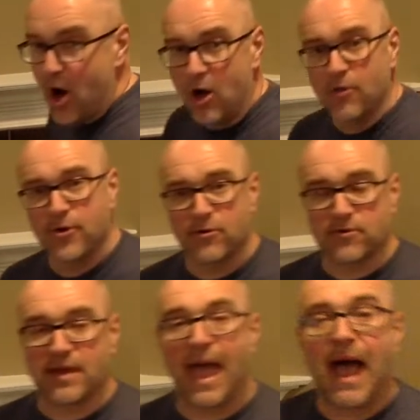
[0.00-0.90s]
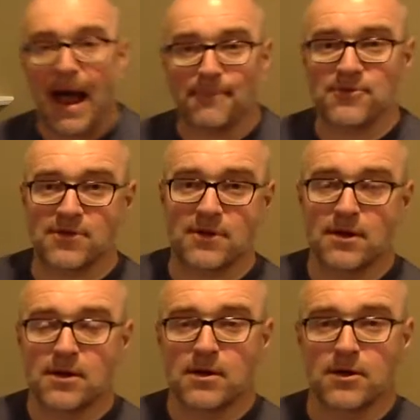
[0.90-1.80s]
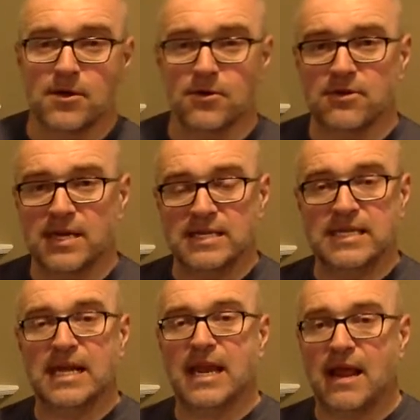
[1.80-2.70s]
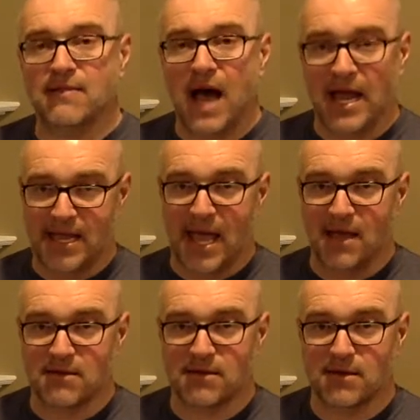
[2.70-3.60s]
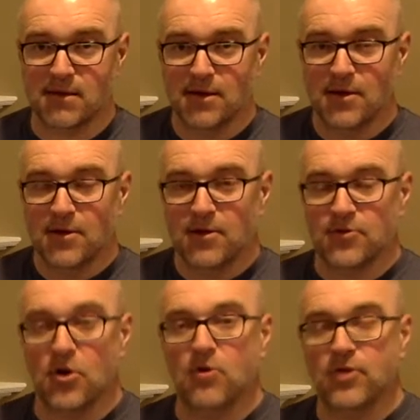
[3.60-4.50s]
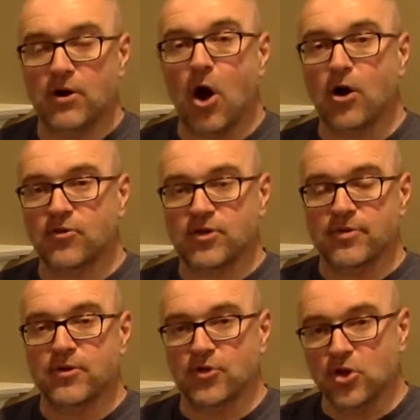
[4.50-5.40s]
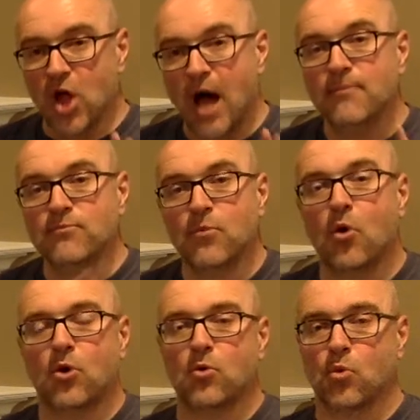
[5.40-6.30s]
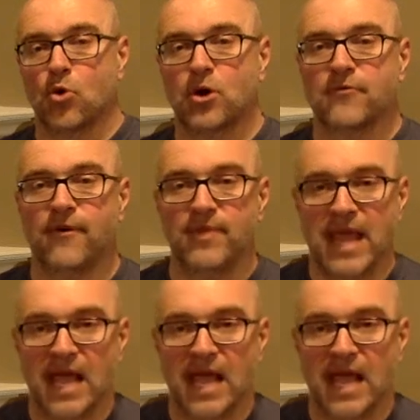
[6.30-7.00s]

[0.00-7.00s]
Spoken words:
all those gaps using DNA ligase. So there's a lot more work from the